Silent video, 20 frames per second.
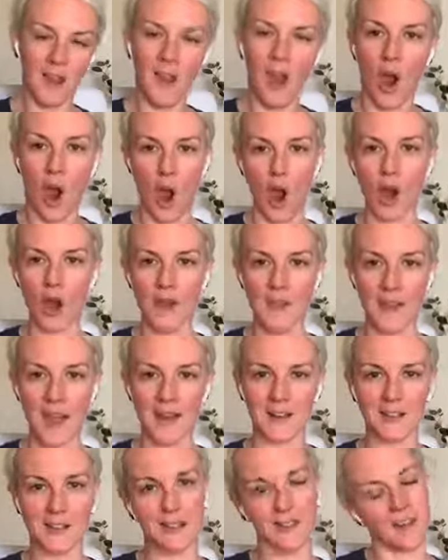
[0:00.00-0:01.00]
Own
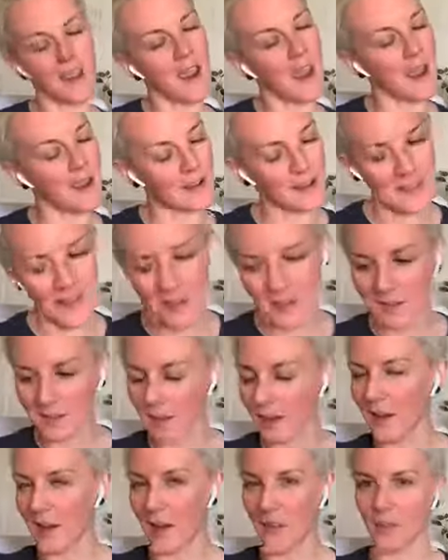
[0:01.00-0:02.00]
that stance and
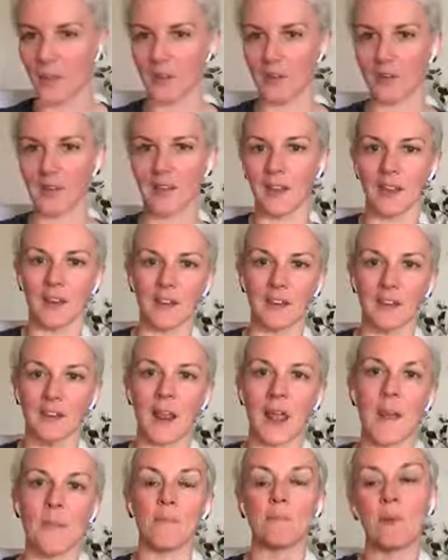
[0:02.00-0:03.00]
get out there and get it.
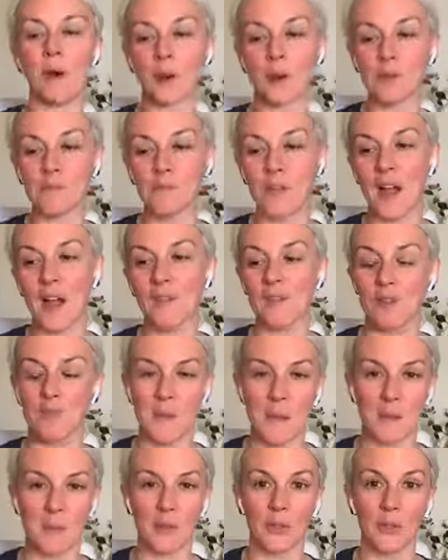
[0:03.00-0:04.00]
And bottom line,
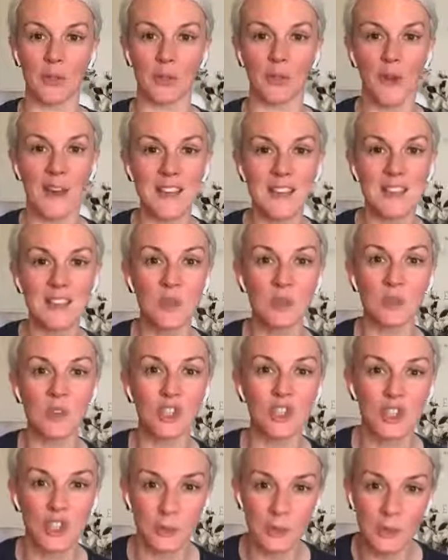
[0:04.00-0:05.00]
remember the reason that we're
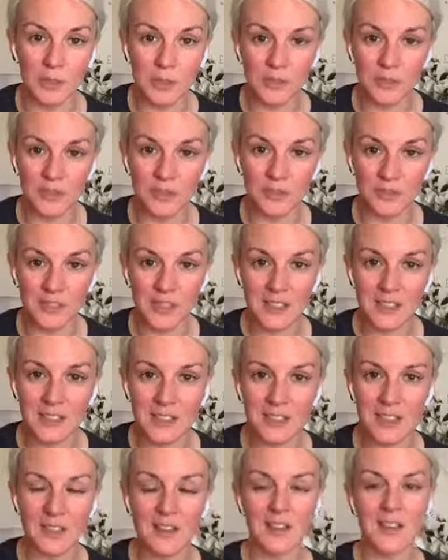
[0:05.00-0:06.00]
doing all of
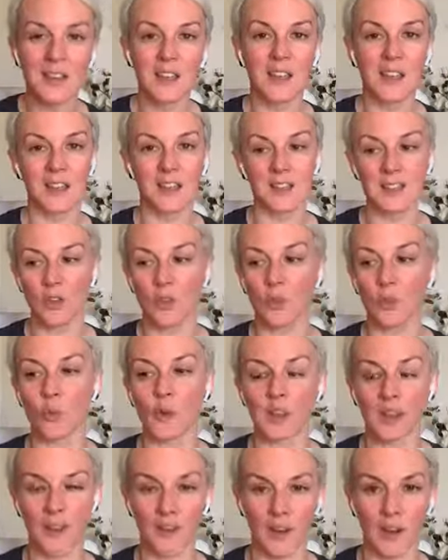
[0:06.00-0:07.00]
this is so that we
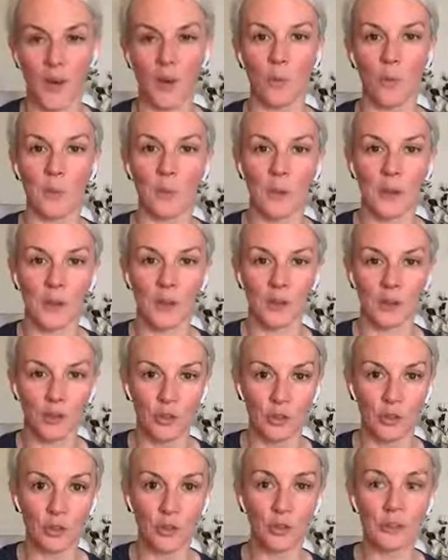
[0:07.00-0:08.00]
can help
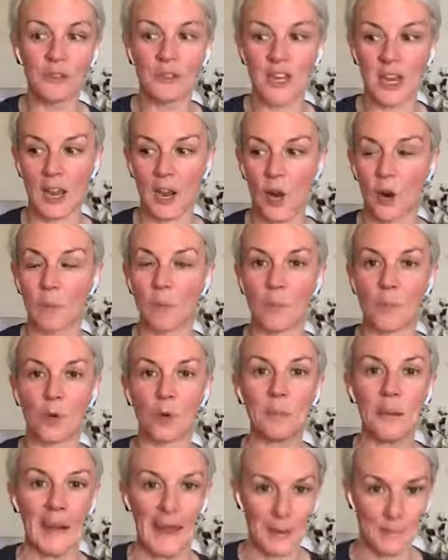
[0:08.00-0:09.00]
you to help more
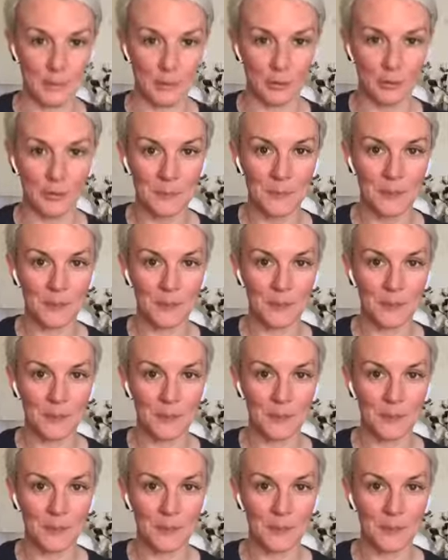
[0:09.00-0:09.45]
people,